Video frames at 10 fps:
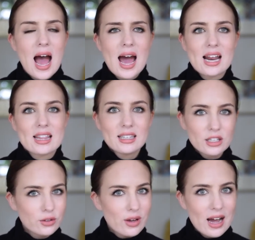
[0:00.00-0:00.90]
and I
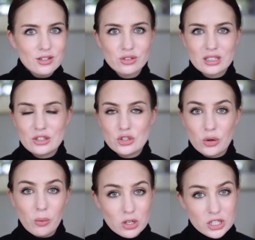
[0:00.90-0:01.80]
think you guys really
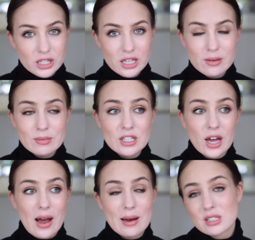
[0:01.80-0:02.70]
enjoy watching them, so
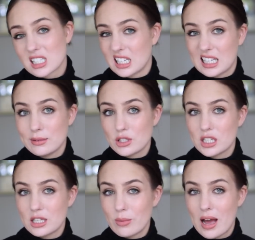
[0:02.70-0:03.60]
I'm just going to keep
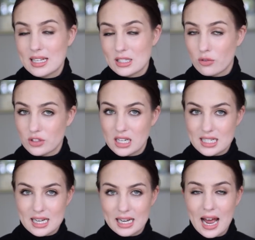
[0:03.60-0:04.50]
doing them as often
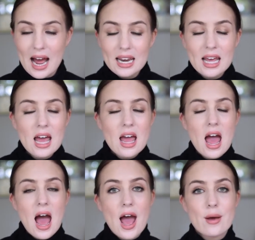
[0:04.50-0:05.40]
as I can.
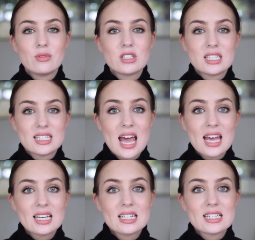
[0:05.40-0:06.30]

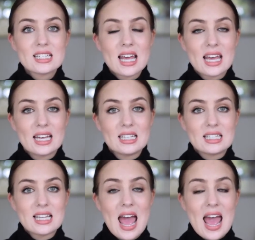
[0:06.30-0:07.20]
Today's
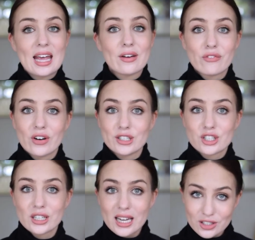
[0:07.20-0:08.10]
is a
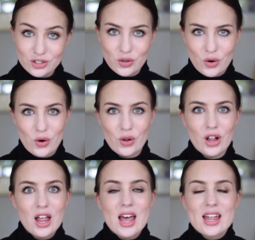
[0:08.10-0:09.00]
French Connection
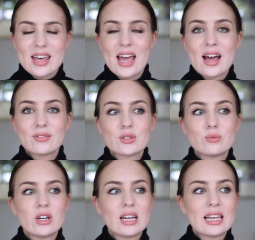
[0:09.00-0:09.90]
haul. They have
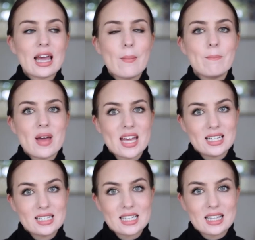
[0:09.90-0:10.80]
some really
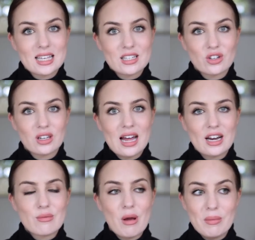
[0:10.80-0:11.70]
amazing things online
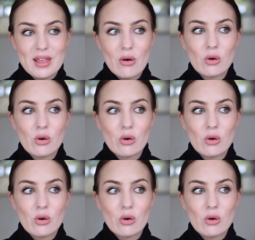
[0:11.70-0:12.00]
at the moment. Their